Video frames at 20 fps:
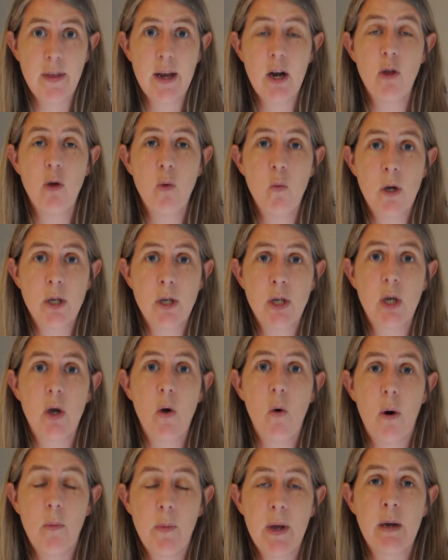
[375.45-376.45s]
They are the ones
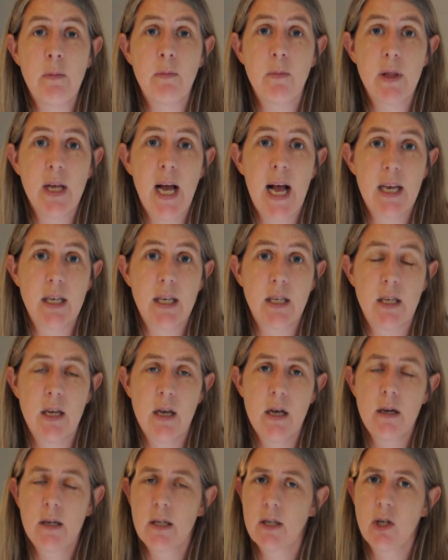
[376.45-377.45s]
who are being blessed,
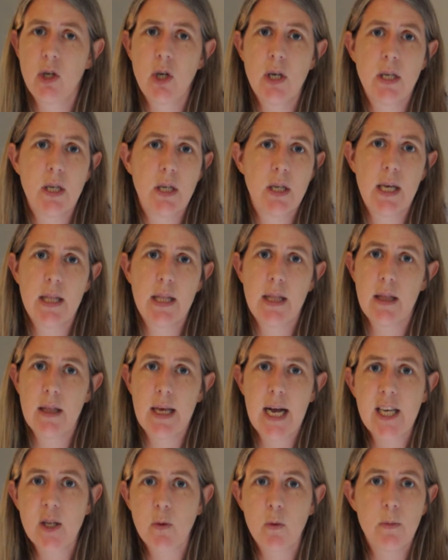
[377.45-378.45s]
because Jesus said the
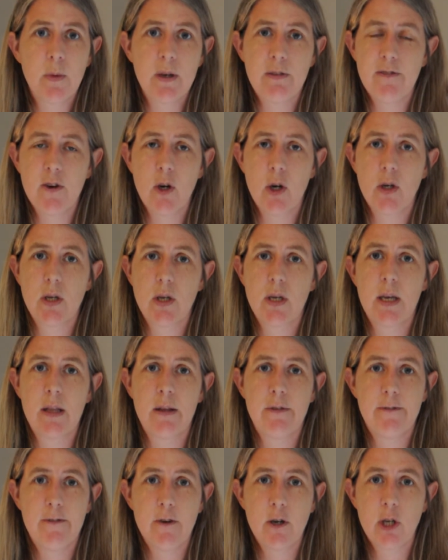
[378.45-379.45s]
last will be first, and
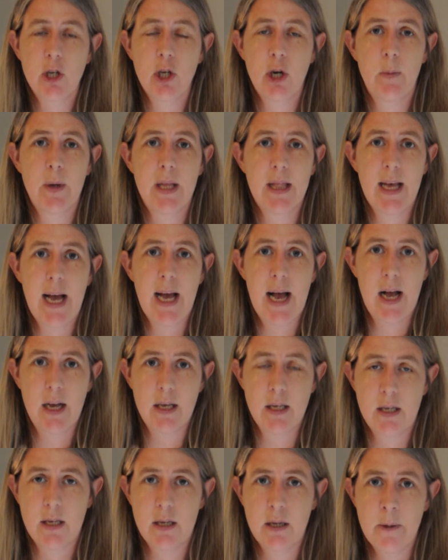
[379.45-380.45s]
the first shall be
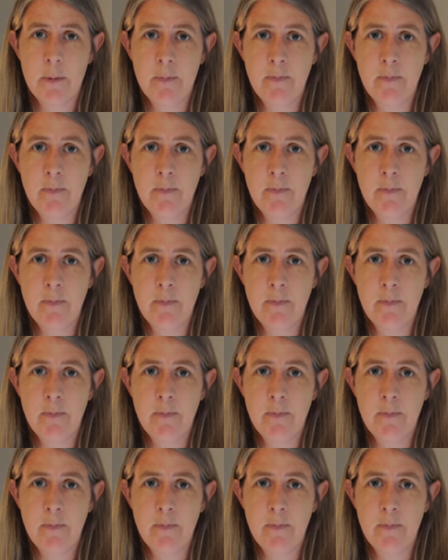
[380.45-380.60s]
last.